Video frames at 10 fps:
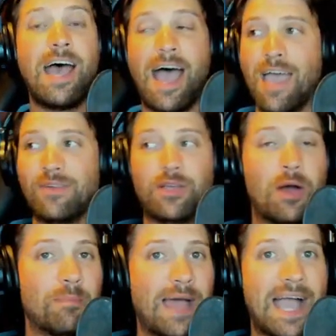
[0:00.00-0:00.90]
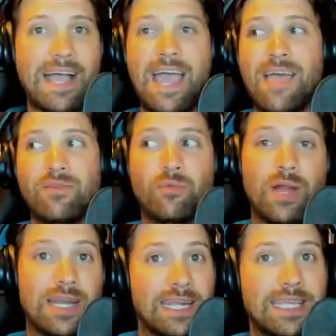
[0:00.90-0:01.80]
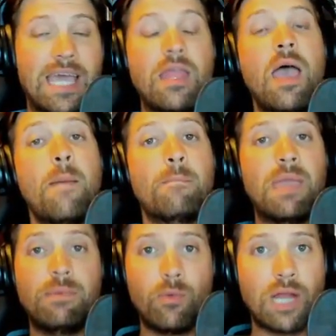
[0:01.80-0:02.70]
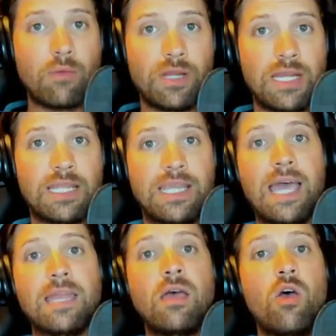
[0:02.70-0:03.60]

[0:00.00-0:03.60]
I haven't gone back. I haven't read it again. Maybe when I read it again